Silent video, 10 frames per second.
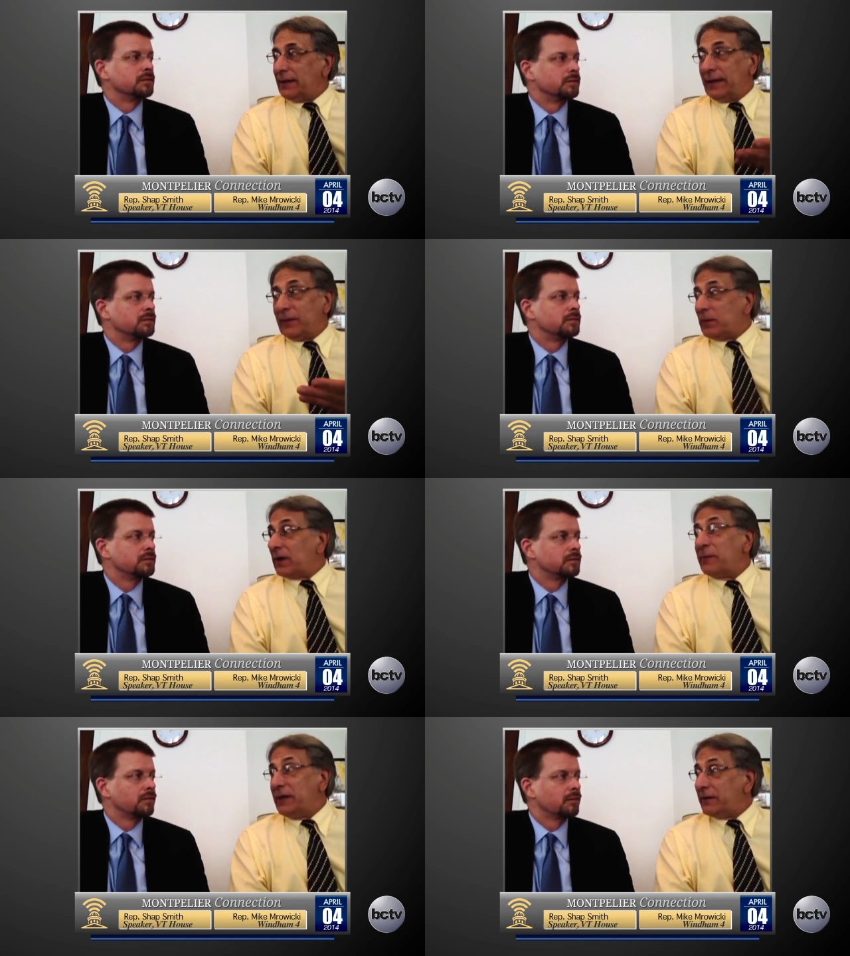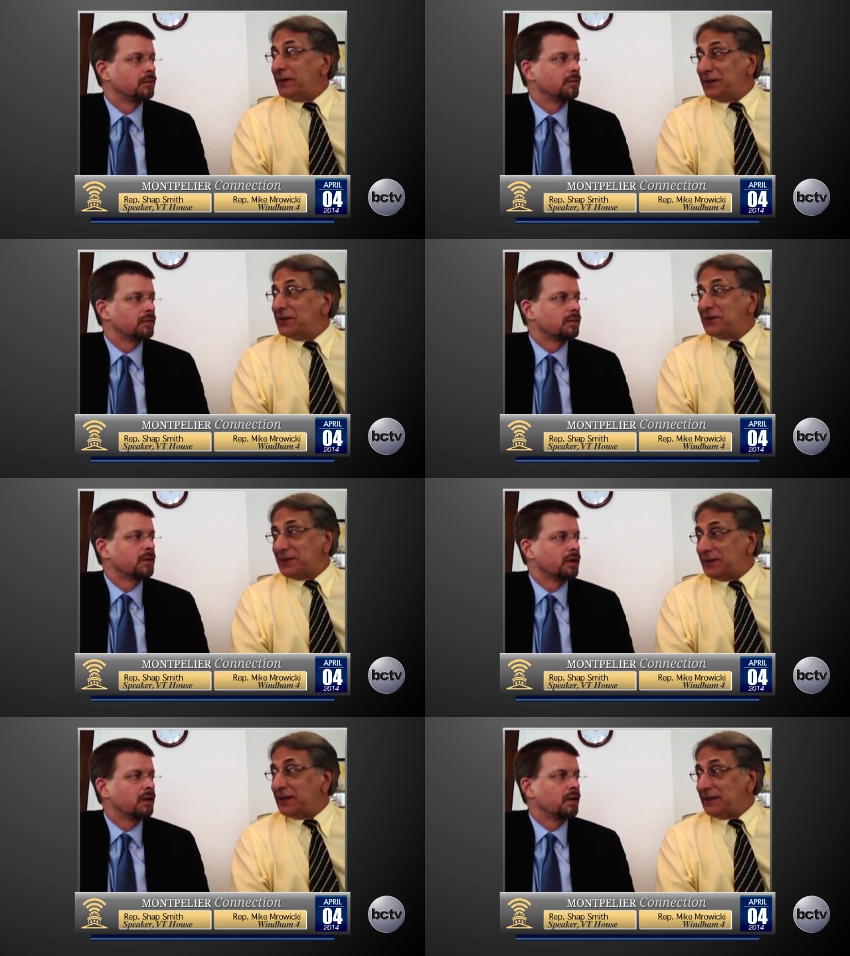Speaker 1: mm-hmm. and what I'm hearing
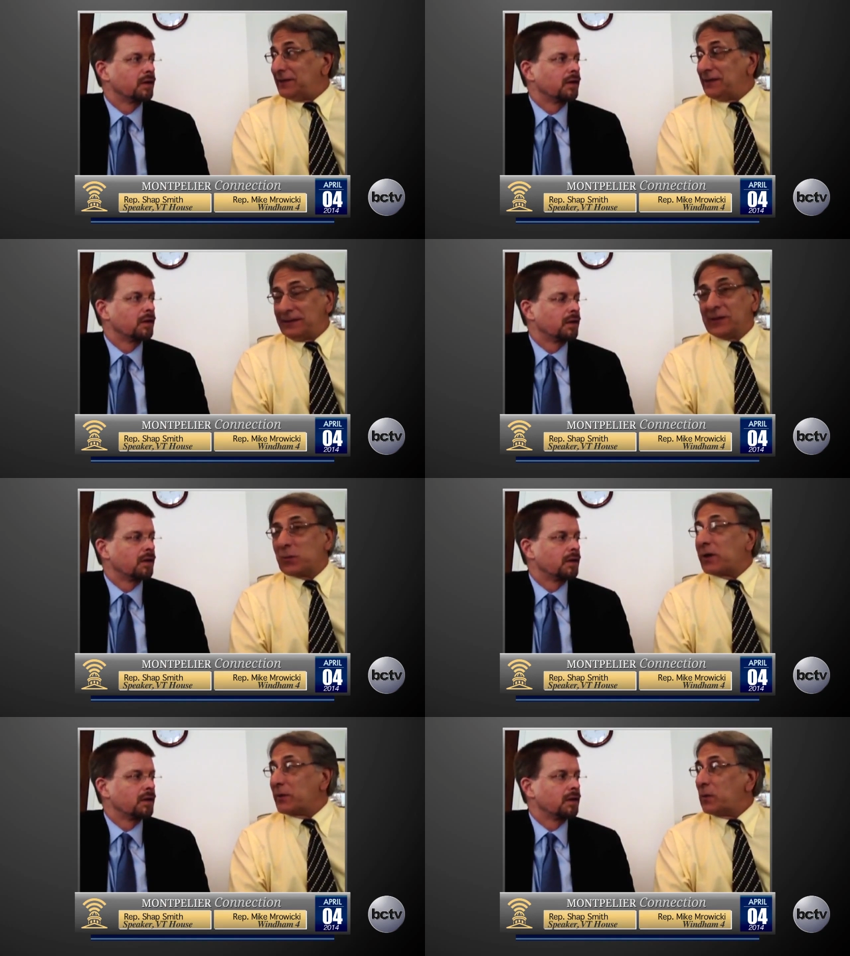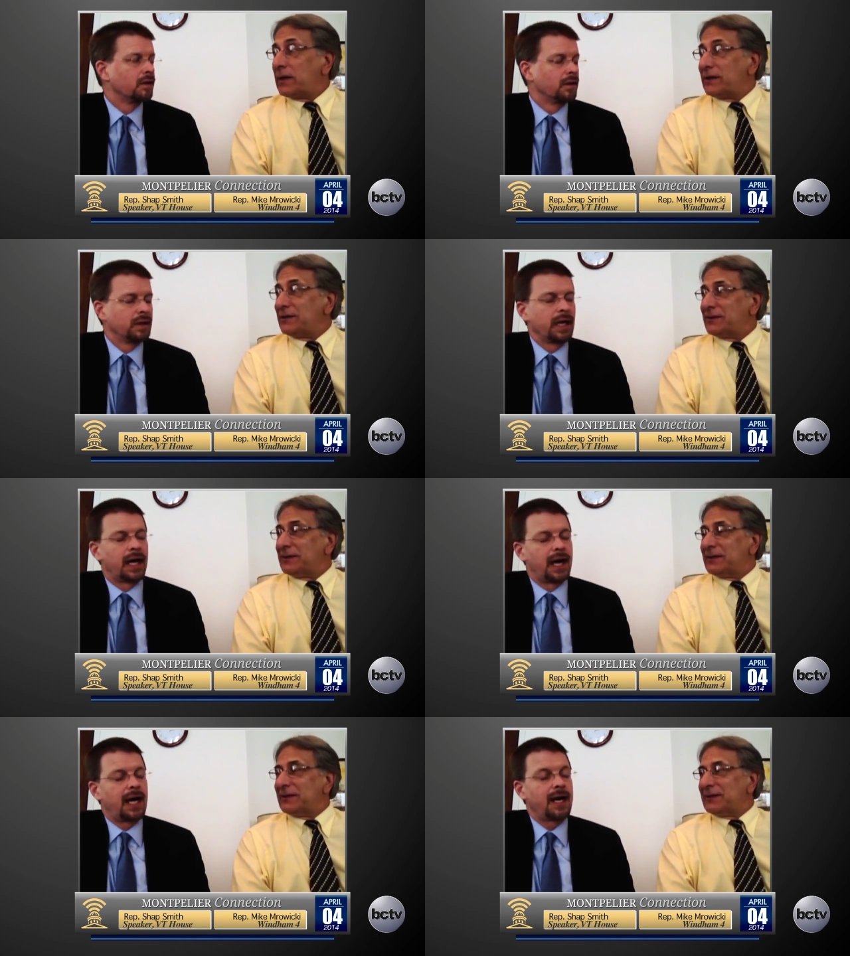is that it's working well.
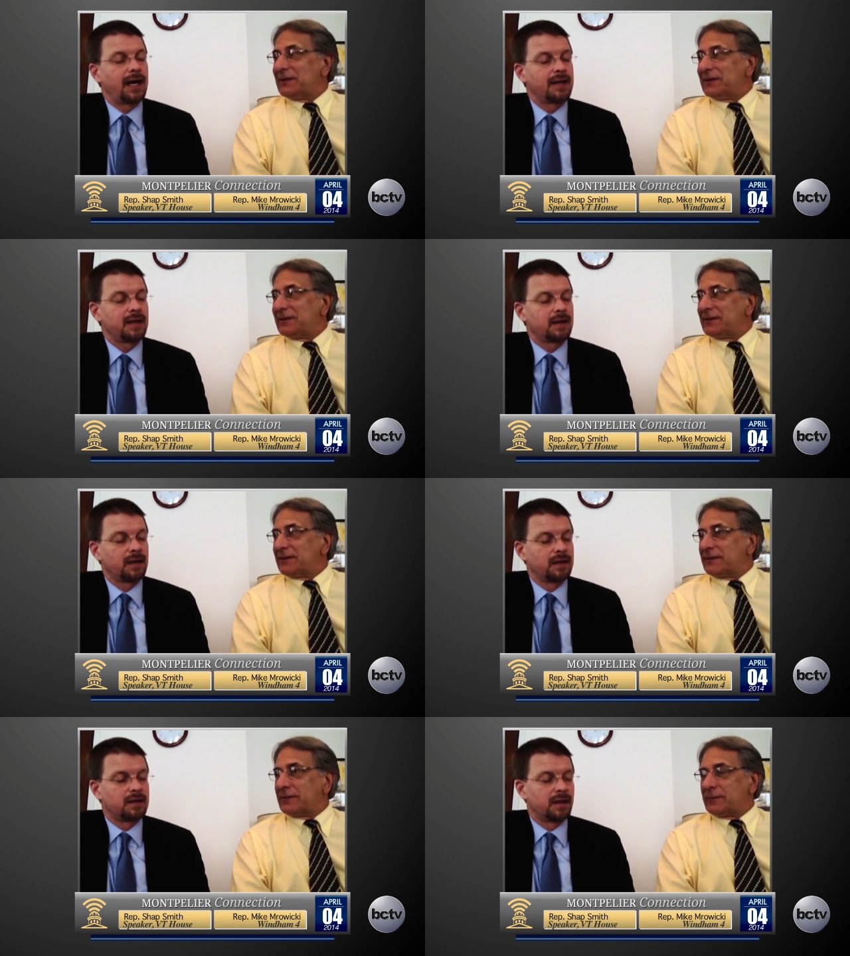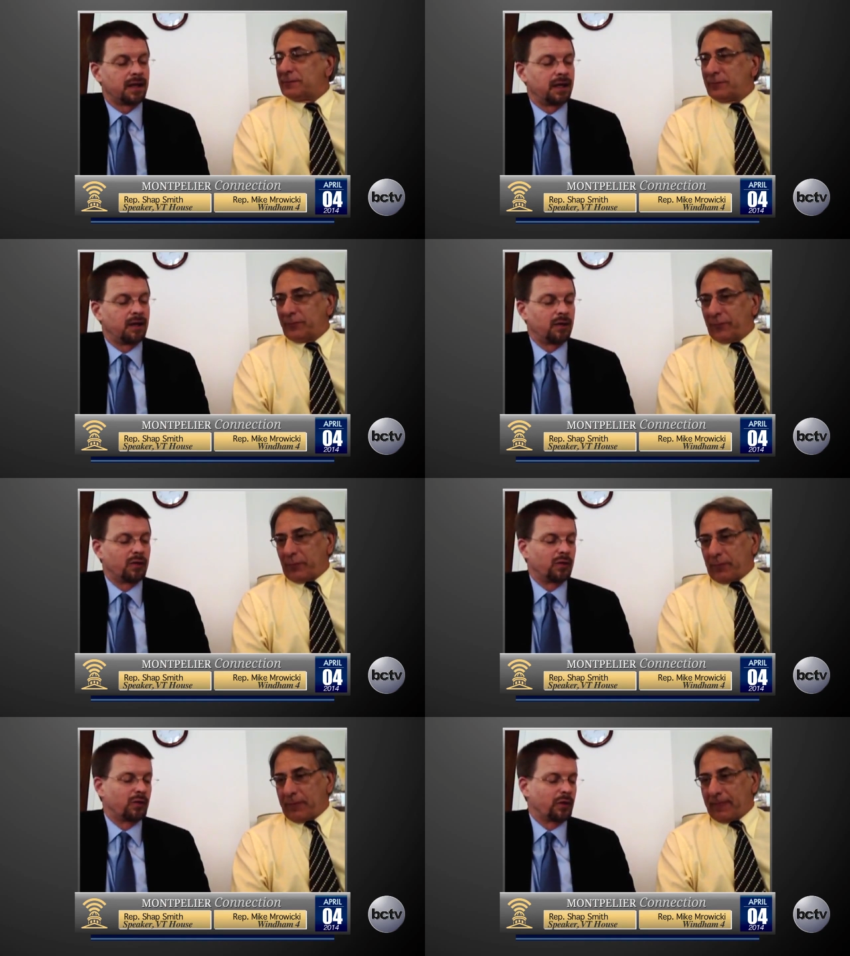
Speaker 2: Yeah, I, I think that uh,
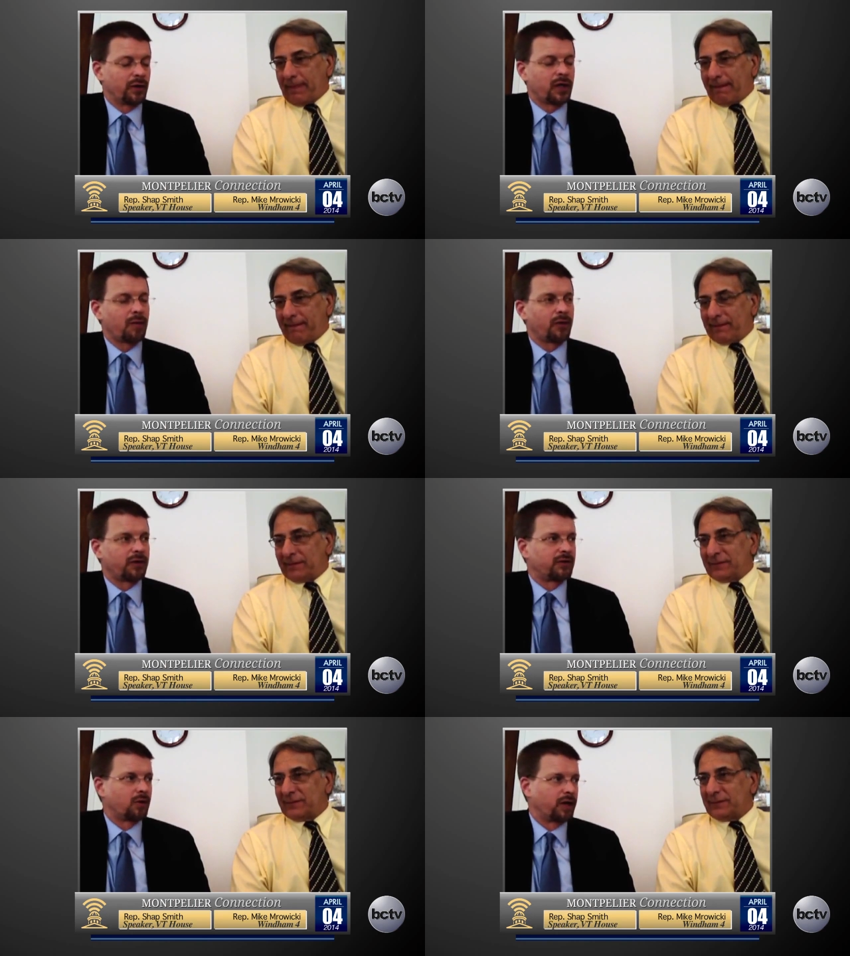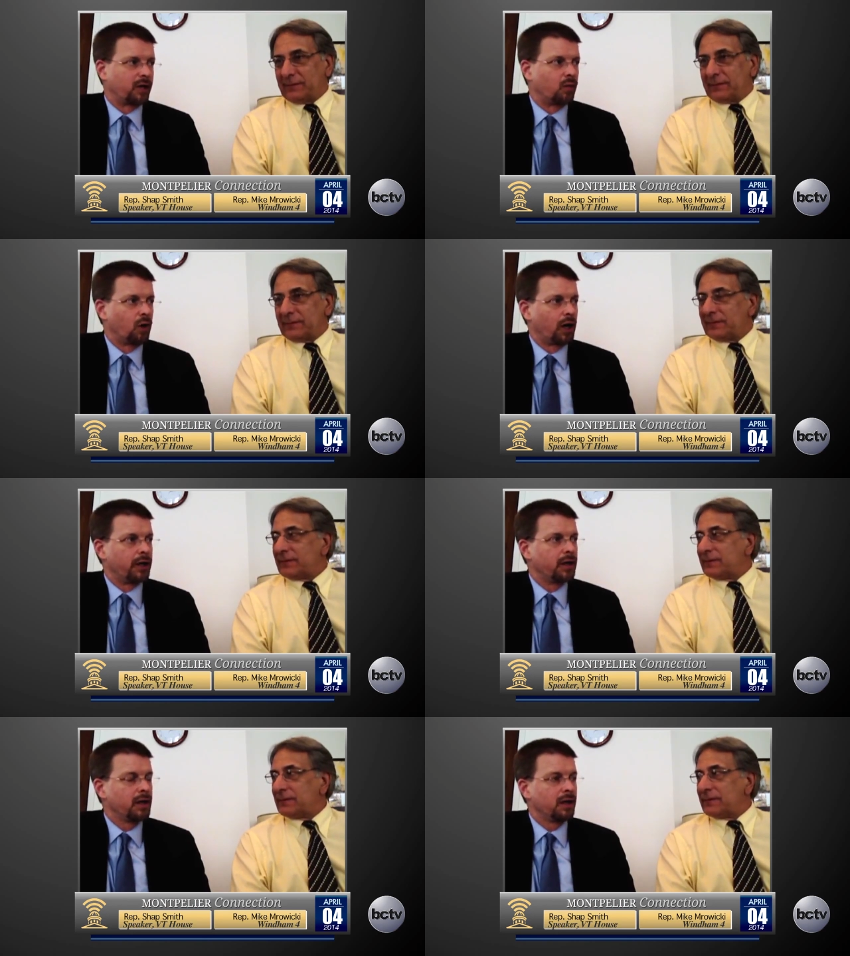well, there are a couple things going on.
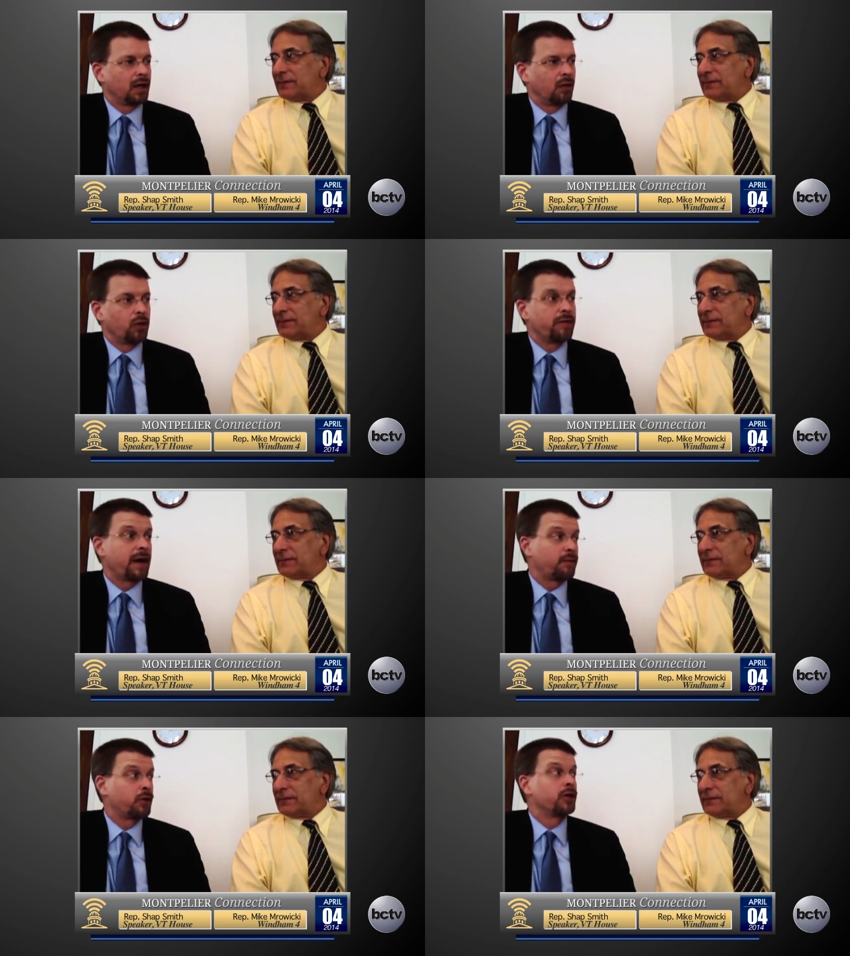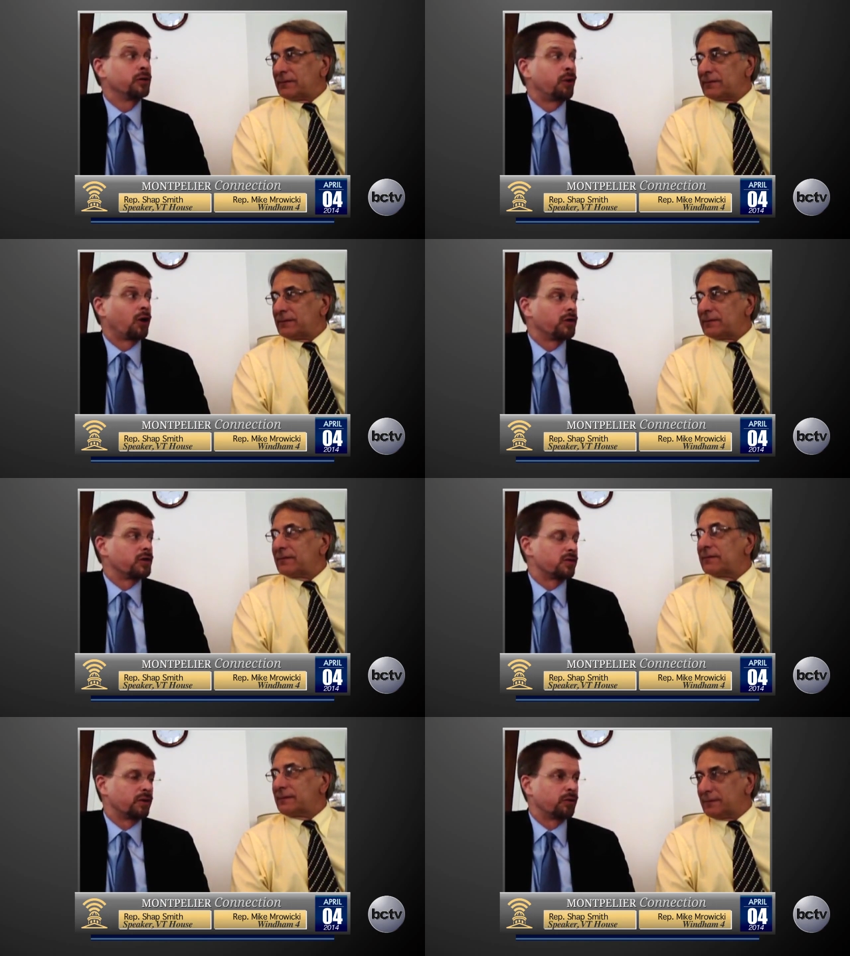One, uh, we've had pretty good
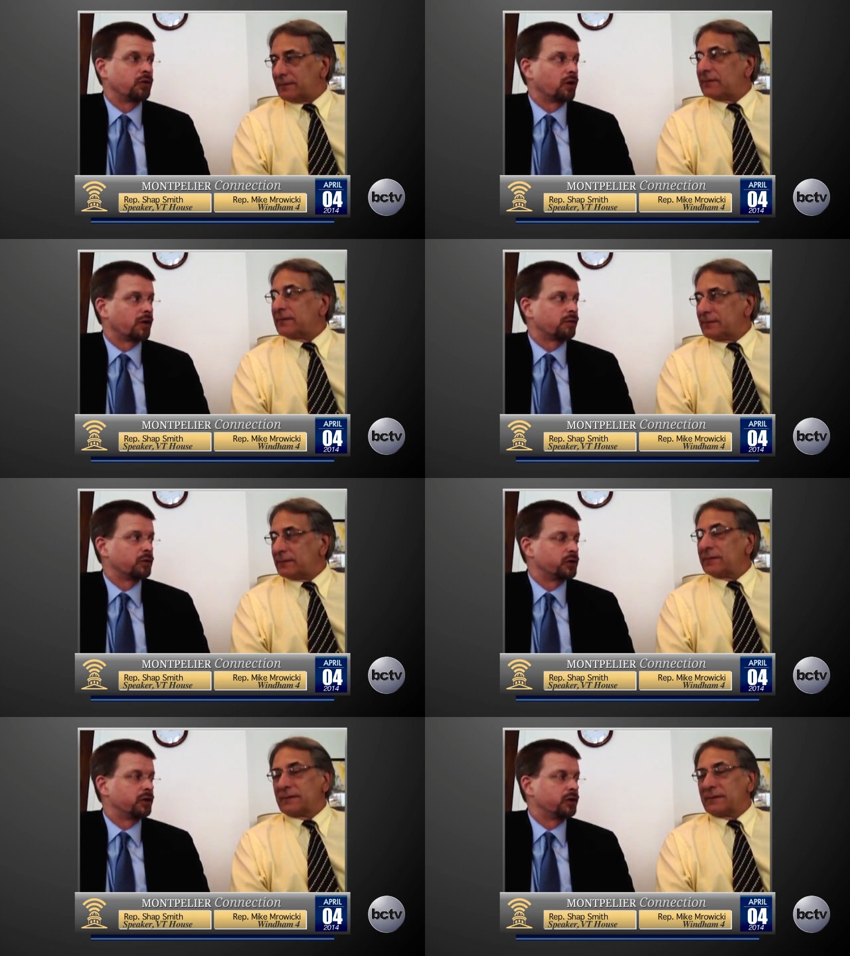partners with Blue Cross Blue